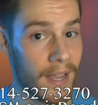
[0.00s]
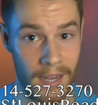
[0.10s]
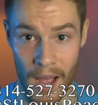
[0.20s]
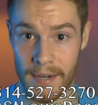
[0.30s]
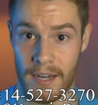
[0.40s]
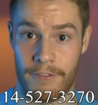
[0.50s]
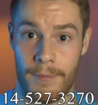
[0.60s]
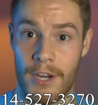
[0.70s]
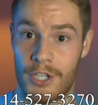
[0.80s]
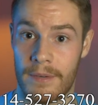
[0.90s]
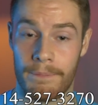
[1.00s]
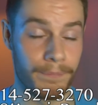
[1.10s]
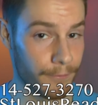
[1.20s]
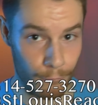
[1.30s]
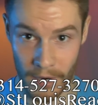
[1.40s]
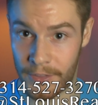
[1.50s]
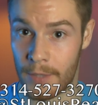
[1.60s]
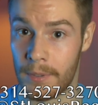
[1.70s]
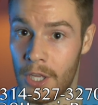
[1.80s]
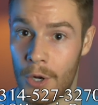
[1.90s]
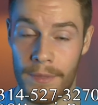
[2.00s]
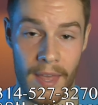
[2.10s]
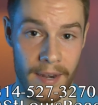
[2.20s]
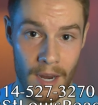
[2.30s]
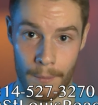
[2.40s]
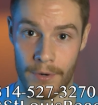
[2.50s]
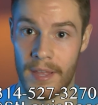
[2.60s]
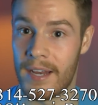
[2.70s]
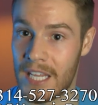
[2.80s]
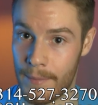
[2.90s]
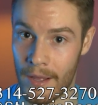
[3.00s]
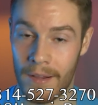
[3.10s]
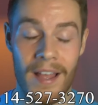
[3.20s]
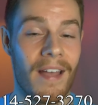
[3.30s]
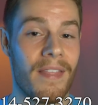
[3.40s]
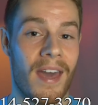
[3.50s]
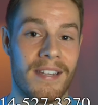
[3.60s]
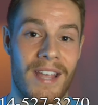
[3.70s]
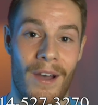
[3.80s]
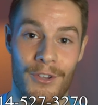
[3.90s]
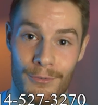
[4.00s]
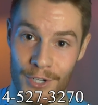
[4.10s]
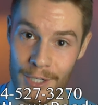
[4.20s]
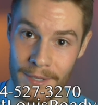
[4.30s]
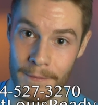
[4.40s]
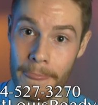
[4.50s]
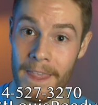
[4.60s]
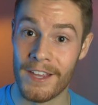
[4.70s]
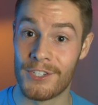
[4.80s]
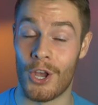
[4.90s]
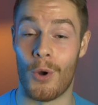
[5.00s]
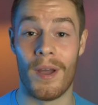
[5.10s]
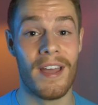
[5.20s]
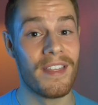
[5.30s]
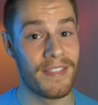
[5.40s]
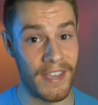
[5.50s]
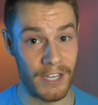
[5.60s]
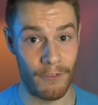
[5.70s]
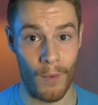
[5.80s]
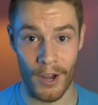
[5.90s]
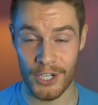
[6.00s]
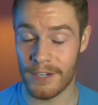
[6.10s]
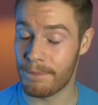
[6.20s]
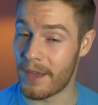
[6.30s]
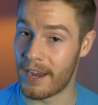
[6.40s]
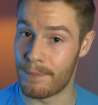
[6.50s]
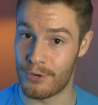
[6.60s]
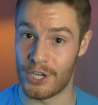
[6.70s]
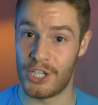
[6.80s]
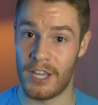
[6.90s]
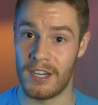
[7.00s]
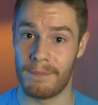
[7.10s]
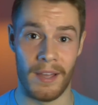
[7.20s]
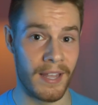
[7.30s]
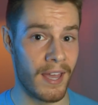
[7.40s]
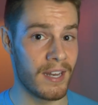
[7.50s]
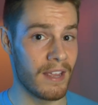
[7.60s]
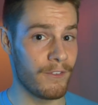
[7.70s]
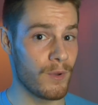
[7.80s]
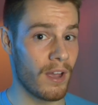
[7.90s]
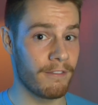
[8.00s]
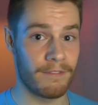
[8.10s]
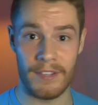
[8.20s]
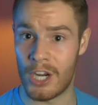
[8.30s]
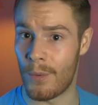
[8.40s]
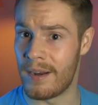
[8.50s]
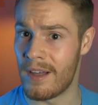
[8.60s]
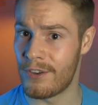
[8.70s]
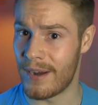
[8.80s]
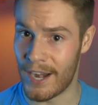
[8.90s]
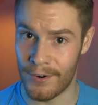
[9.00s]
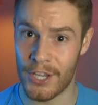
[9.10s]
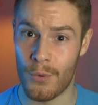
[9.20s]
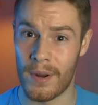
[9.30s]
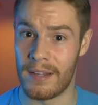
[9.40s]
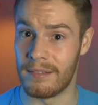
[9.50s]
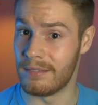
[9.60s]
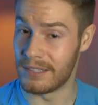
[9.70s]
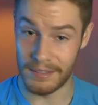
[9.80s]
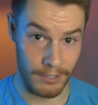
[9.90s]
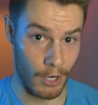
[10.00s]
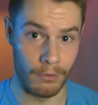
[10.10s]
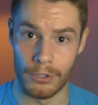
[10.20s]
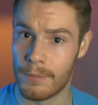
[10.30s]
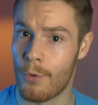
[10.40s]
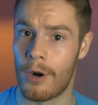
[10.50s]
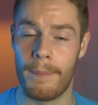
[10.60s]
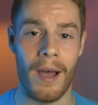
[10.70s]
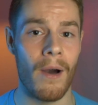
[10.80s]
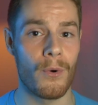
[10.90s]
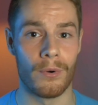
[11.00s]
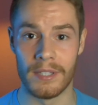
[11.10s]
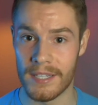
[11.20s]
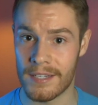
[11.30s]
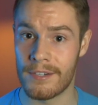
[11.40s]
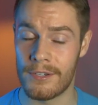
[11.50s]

contact information right there below, that number, that email, that is how you reach me. So thank you for watching. I appreciate it. Again, if you have, you know, another area you want to, you know, learn more about or listen